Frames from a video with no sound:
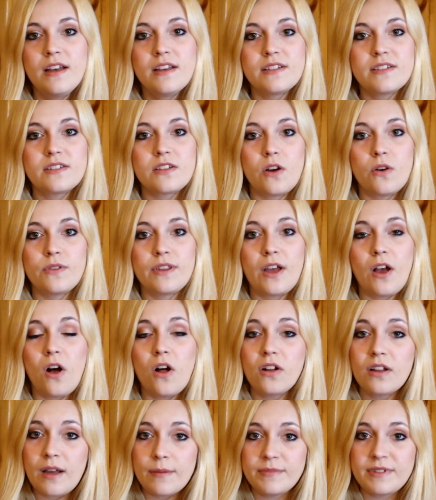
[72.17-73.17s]
So they
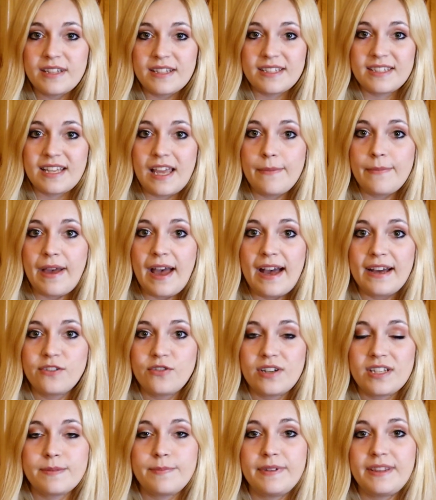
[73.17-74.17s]
all come to the same
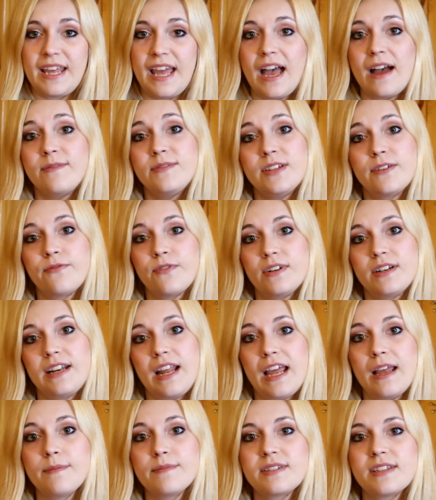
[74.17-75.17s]
address, but they have different
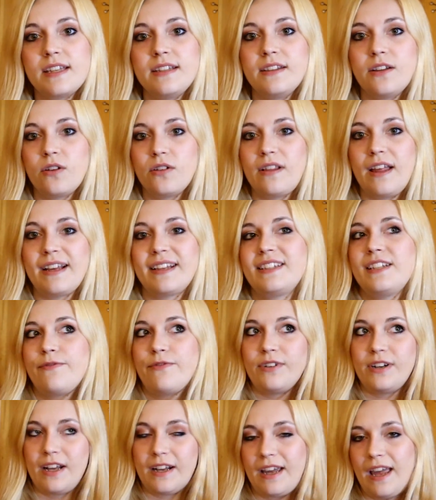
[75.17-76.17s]
names and they're like
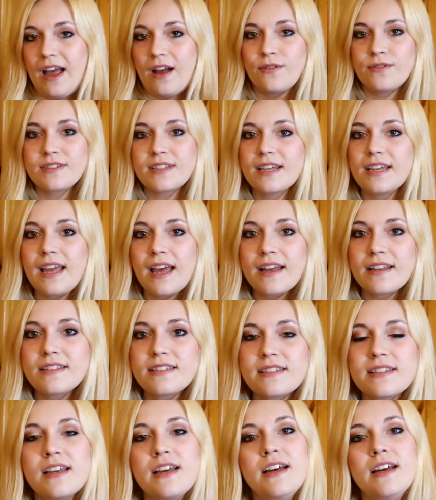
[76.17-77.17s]
different accounts, I
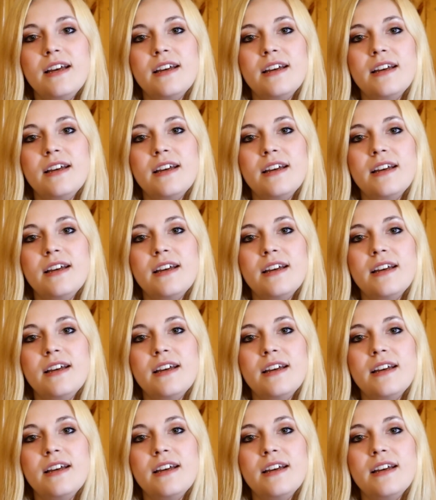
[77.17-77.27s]
guess.